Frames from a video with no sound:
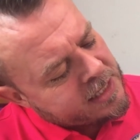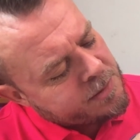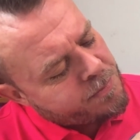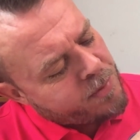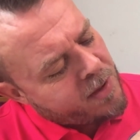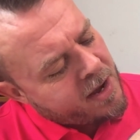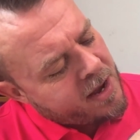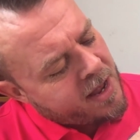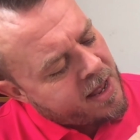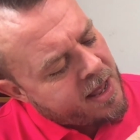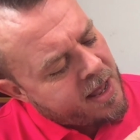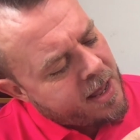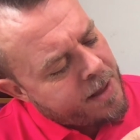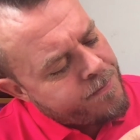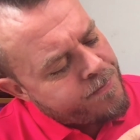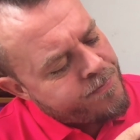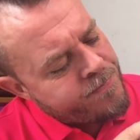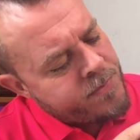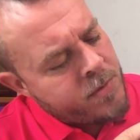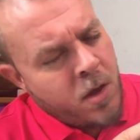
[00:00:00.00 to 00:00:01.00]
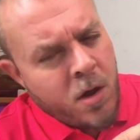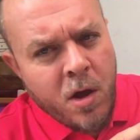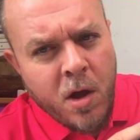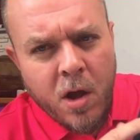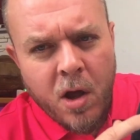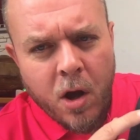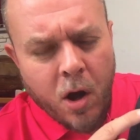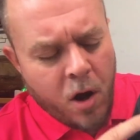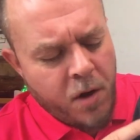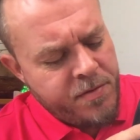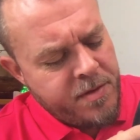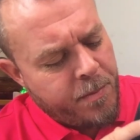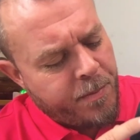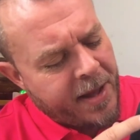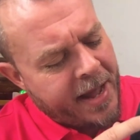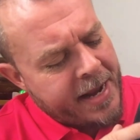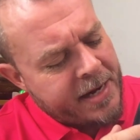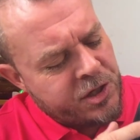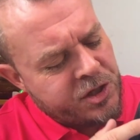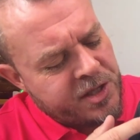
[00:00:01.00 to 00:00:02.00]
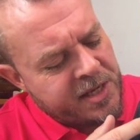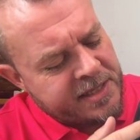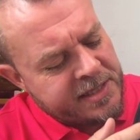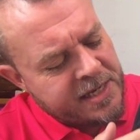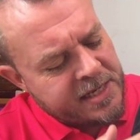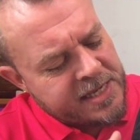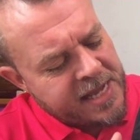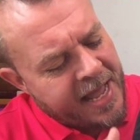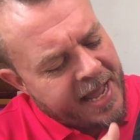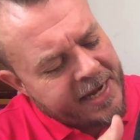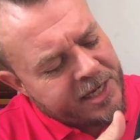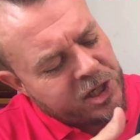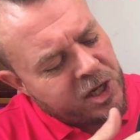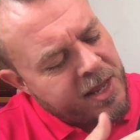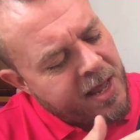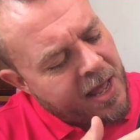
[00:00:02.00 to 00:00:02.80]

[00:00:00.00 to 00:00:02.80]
but on the badge, this is actually